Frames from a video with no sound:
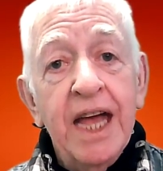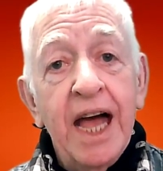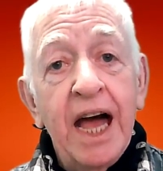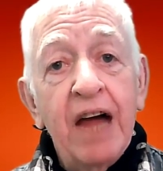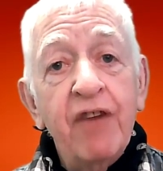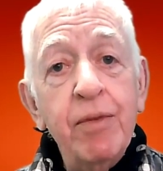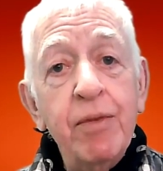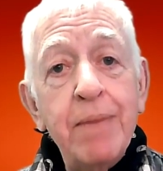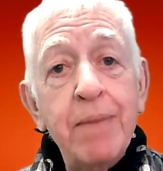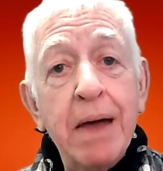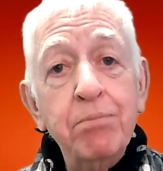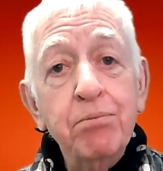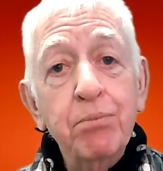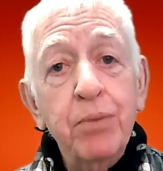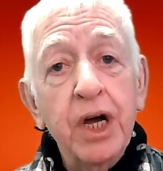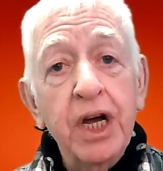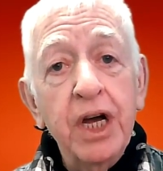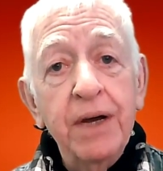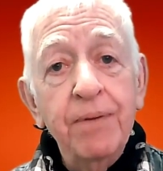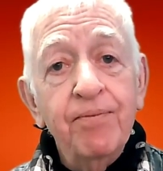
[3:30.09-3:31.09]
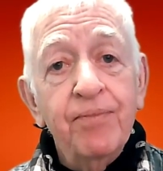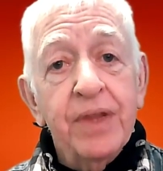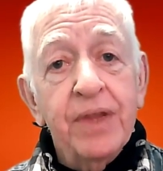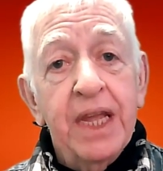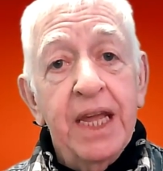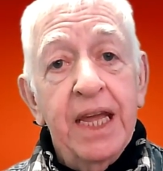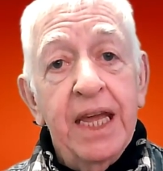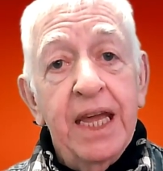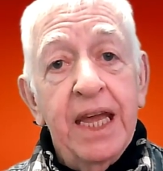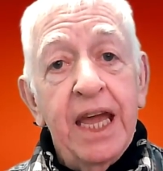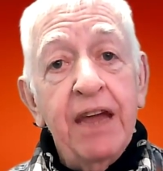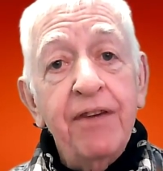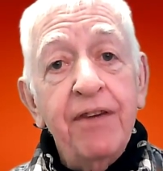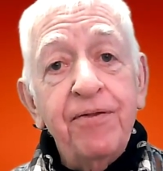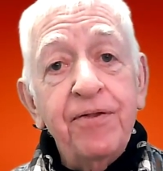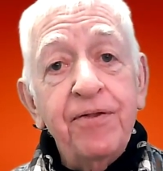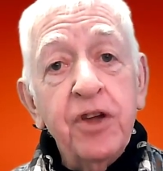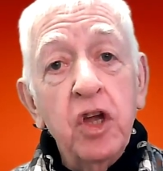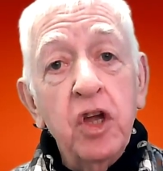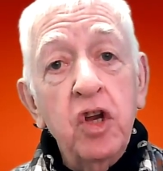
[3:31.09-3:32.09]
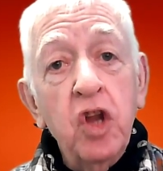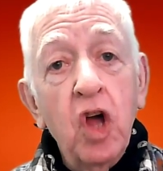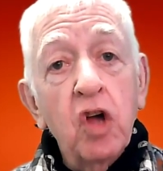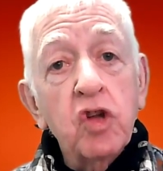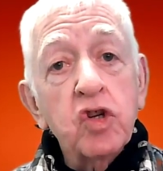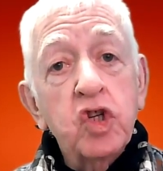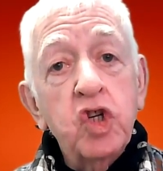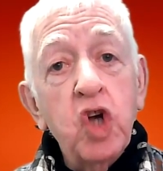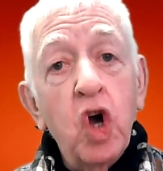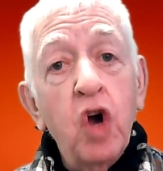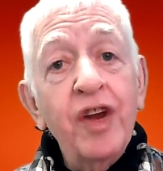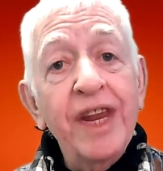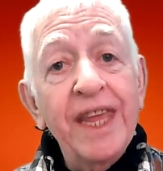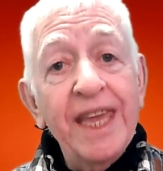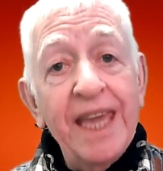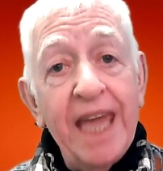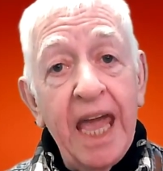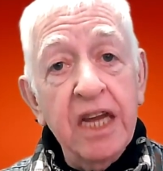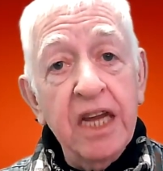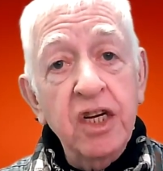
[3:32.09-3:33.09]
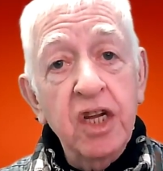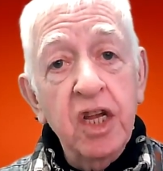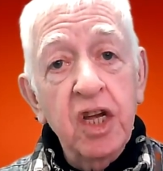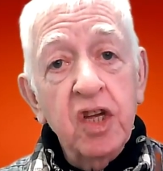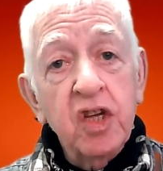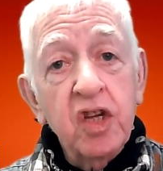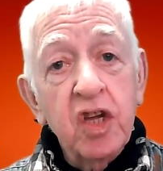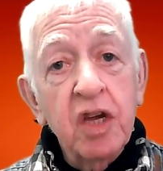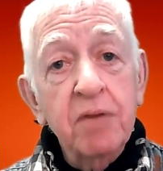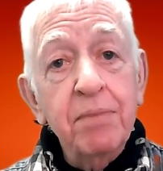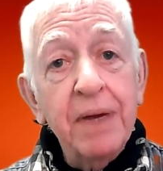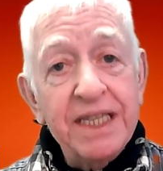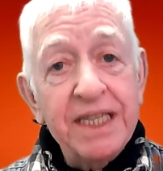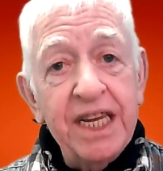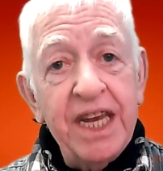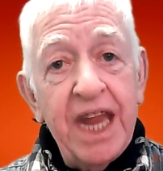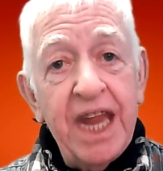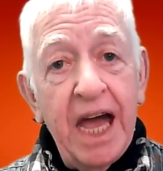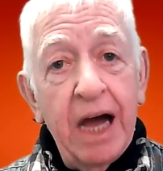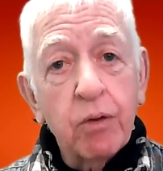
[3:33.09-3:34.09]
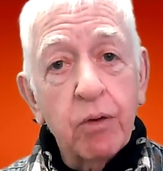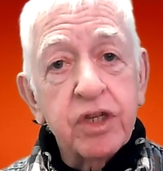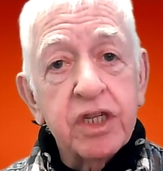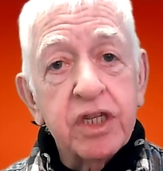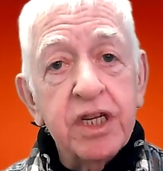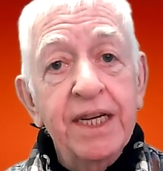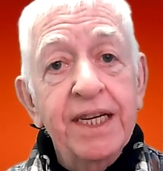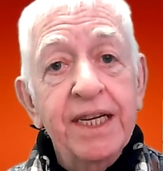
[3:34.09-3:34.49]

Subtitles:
And remember, if you're not joining in, you're missing out.